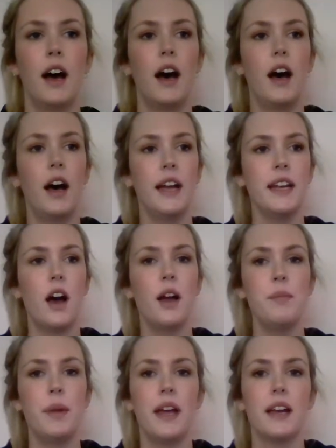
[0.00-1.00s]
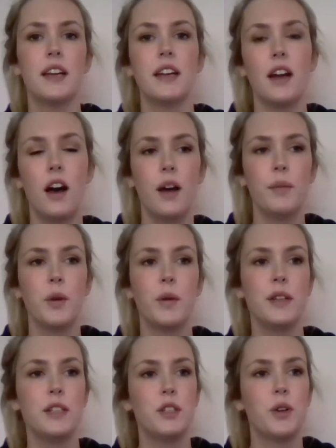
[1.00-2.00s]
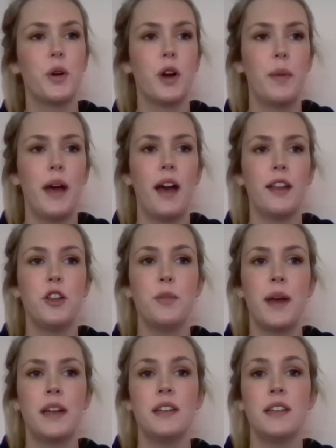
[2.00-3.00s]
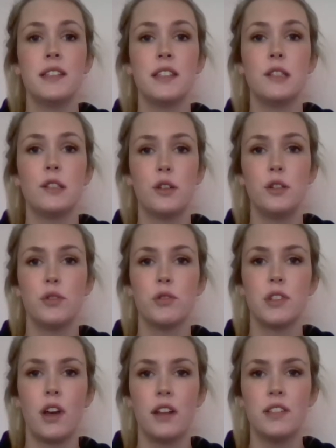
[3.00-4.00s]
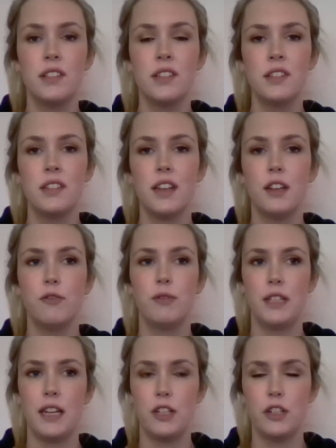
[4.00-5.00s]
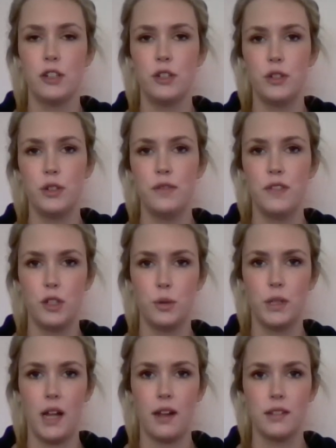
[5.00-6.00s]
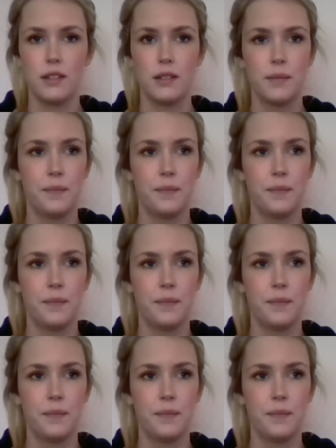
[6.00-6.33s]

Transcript: Hi, I'm Beck. I'm going to talk about humanities and social sciences in relation to visual arts.